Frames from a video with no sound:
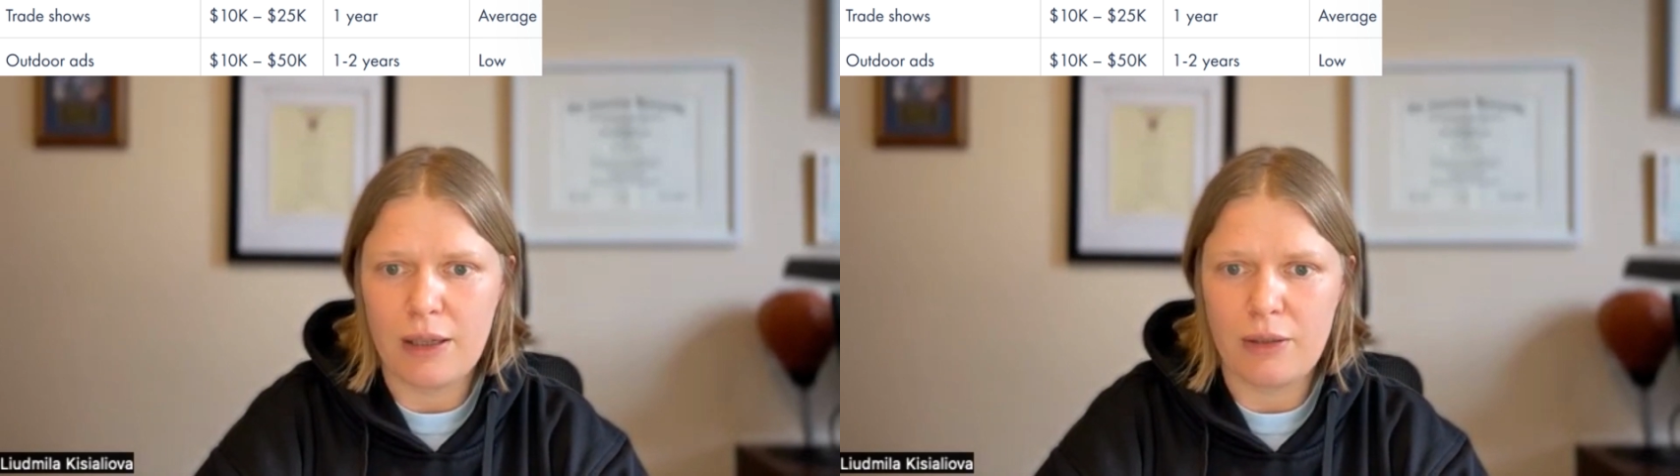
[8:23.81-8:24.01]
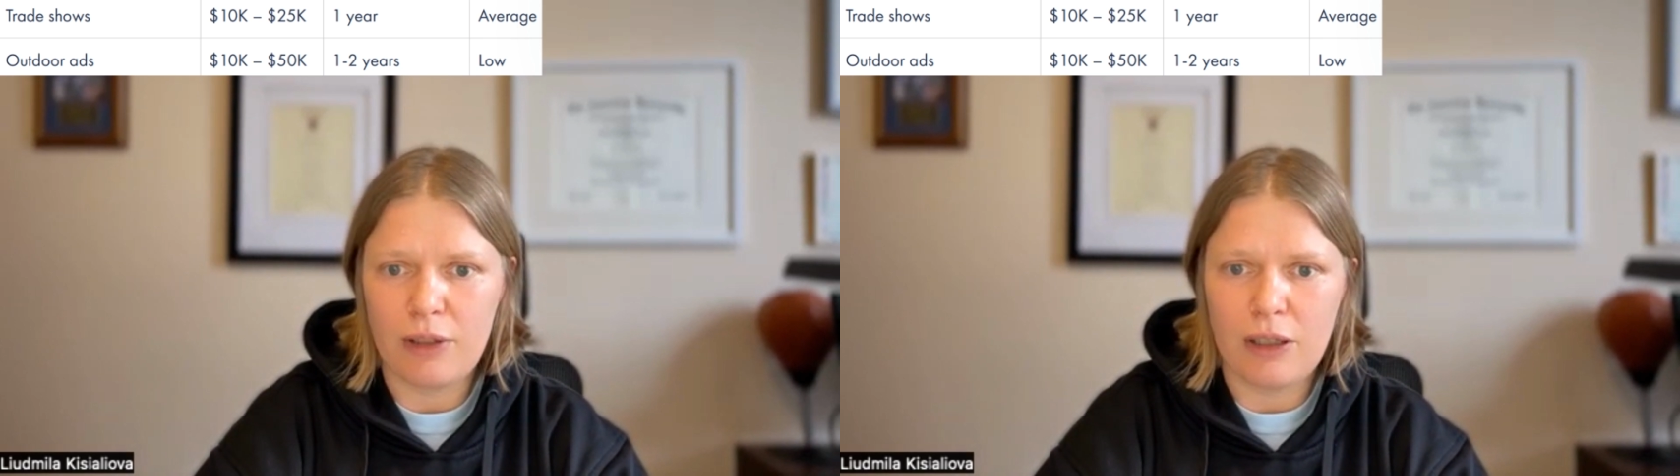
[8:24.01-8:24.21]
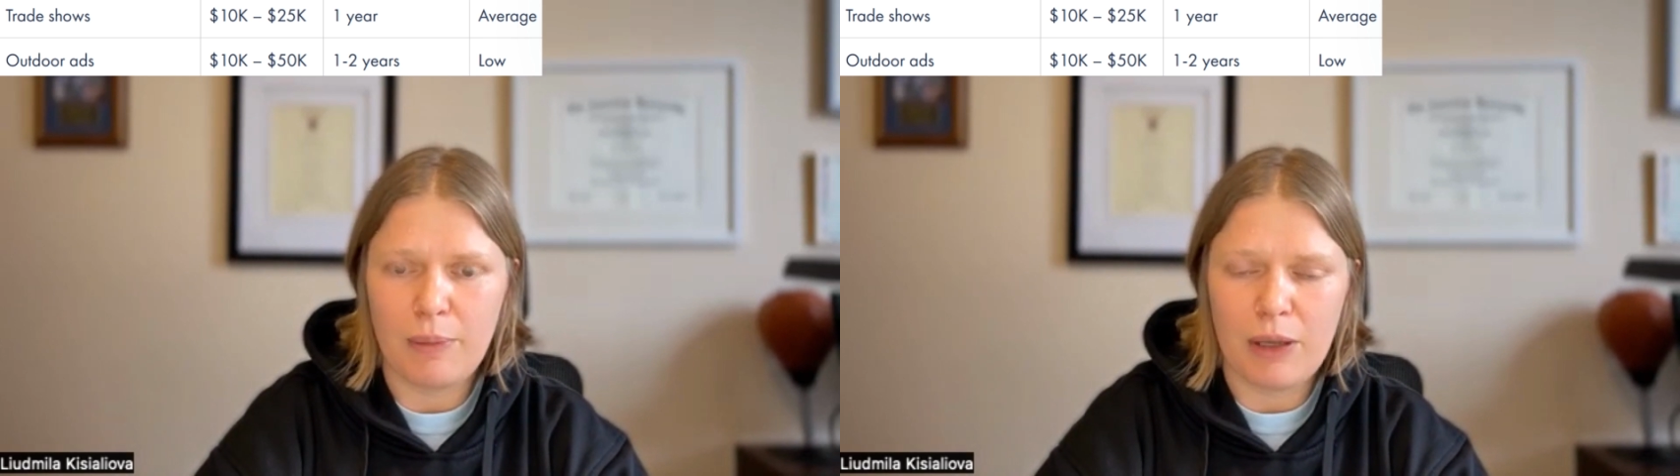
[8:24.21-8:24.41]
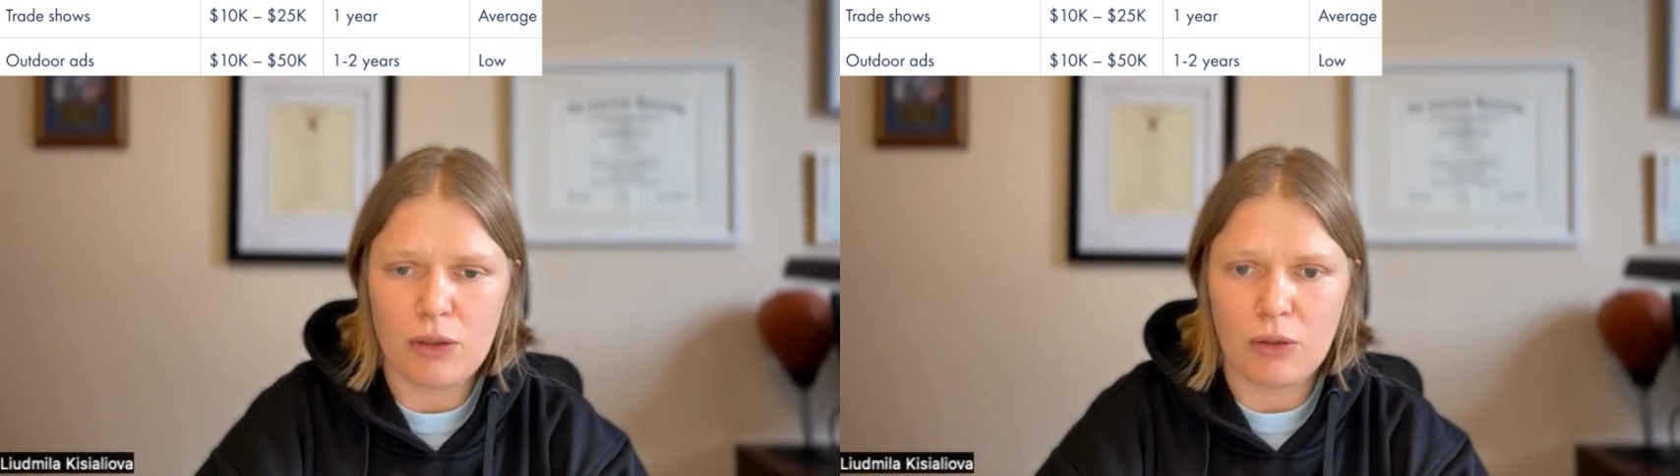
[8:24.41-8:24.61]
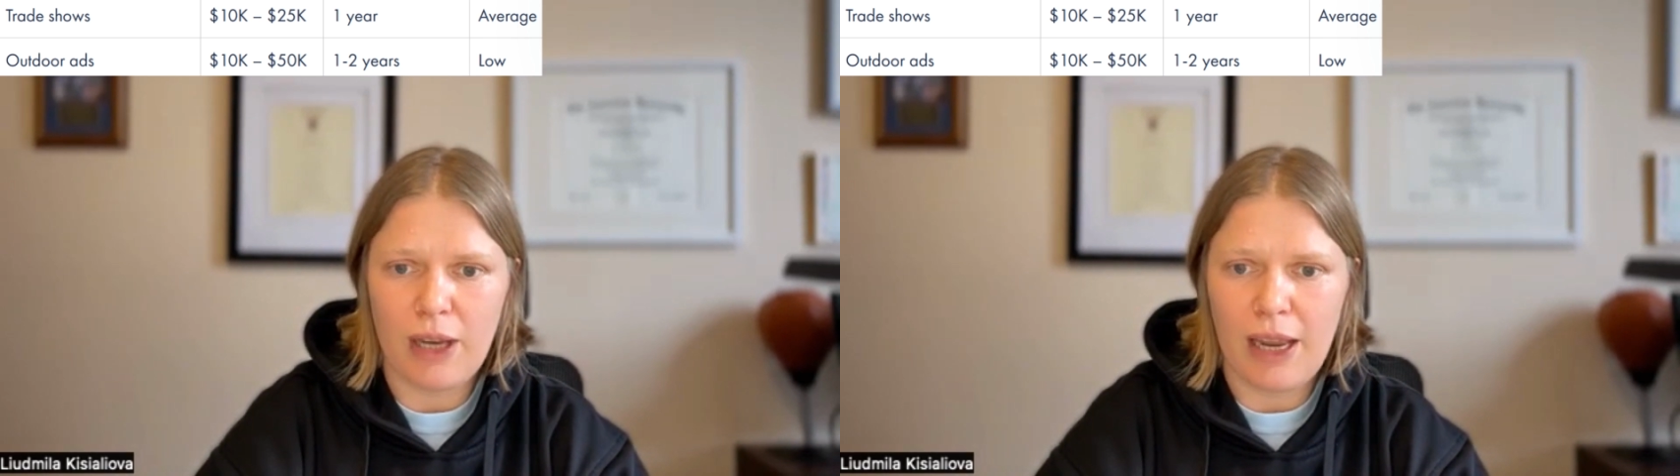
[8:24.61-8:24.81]
it really
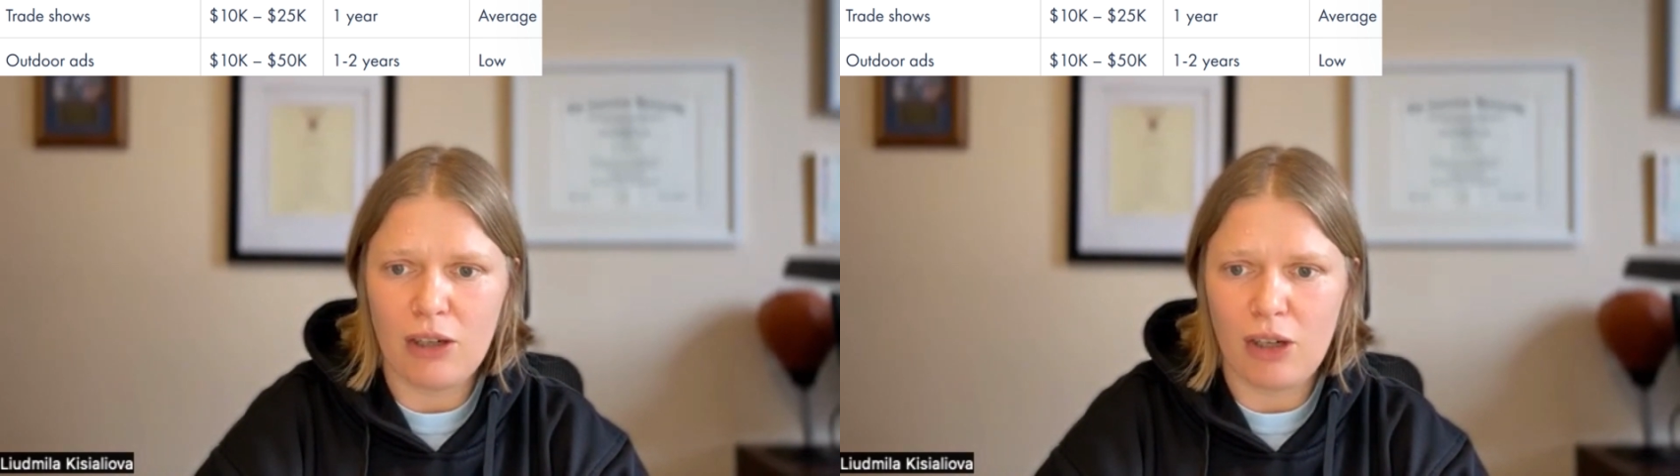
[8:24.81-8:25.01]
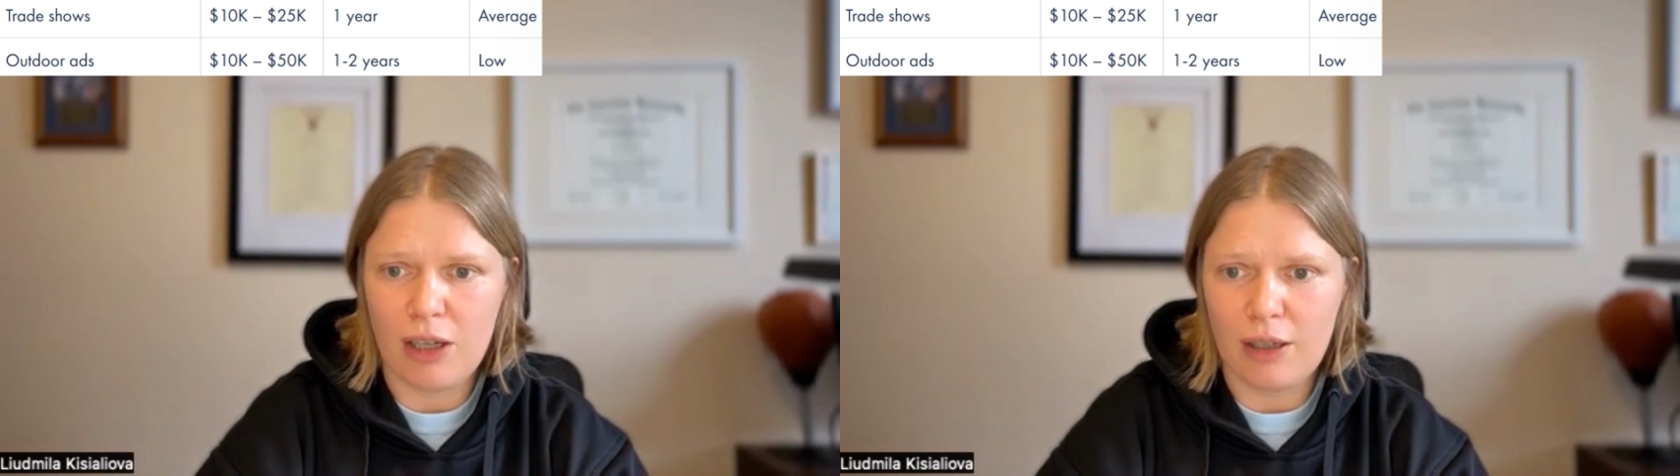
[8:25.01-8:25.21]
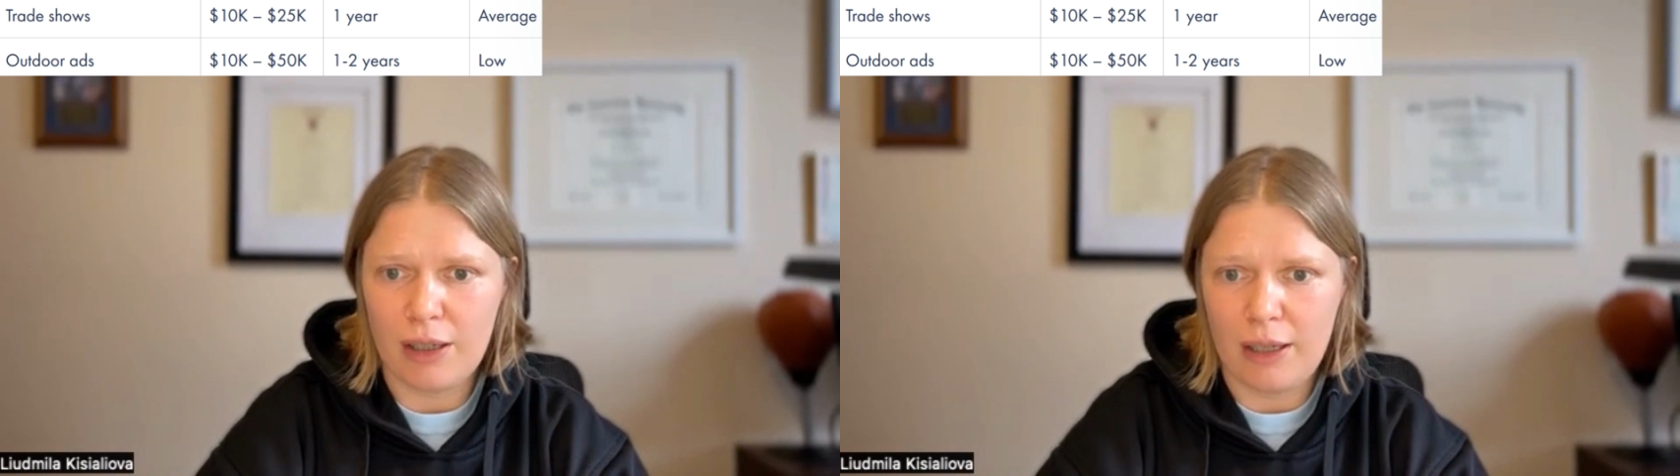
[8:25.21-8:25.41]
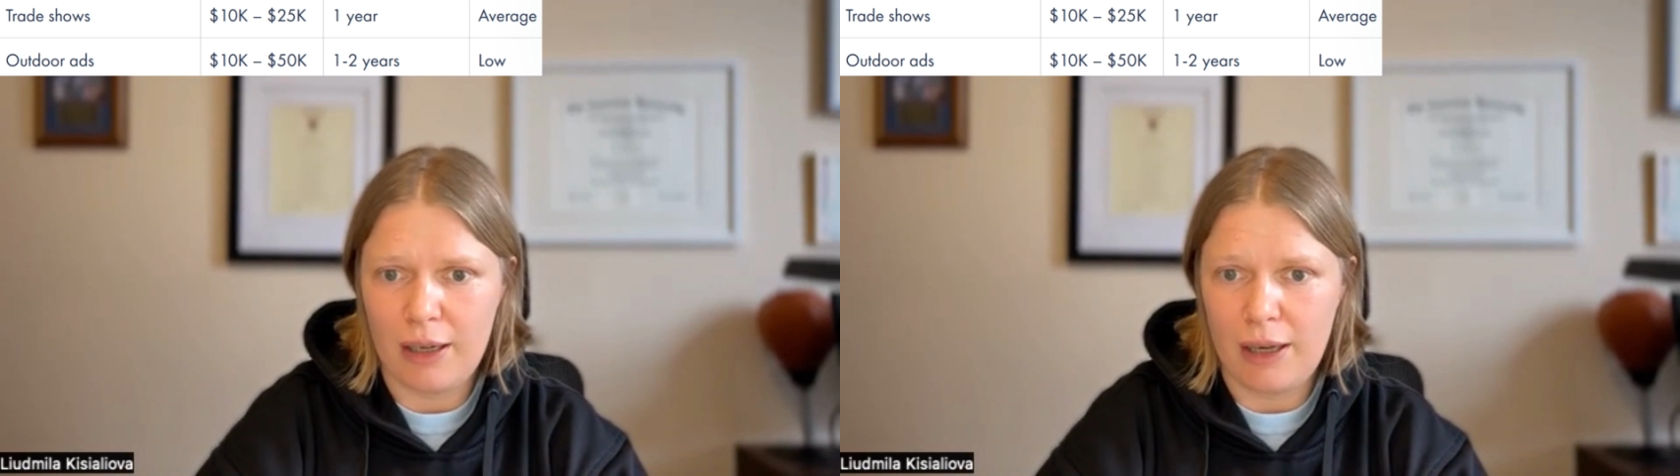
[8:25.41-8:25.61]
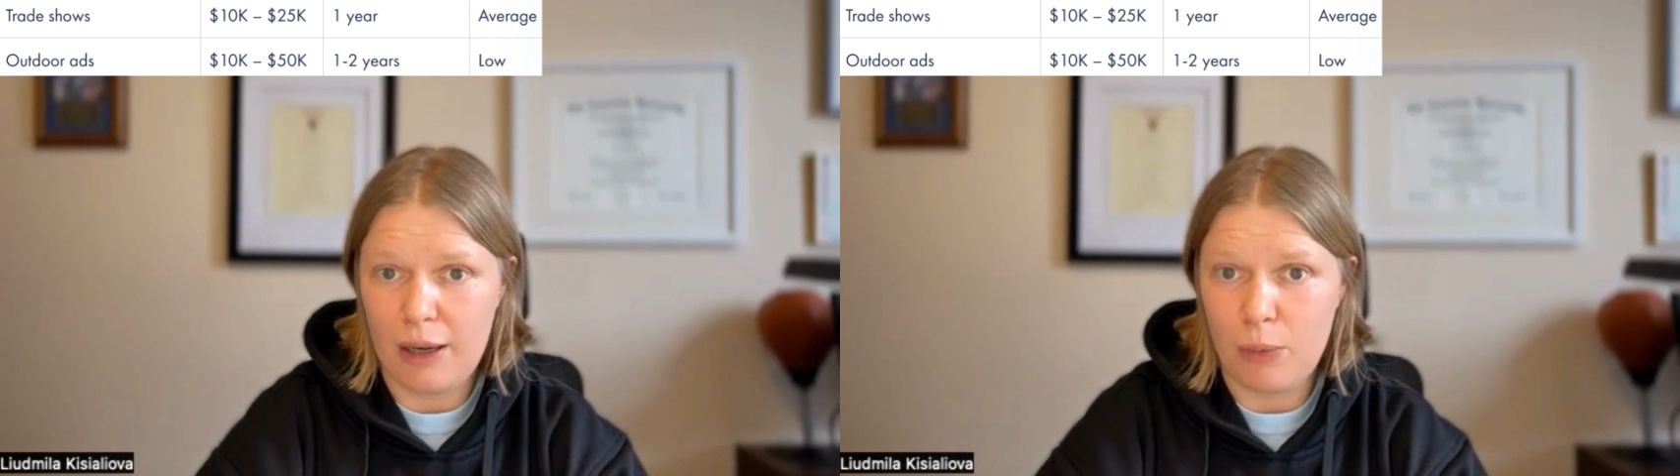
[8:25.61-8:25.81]
depends on the area and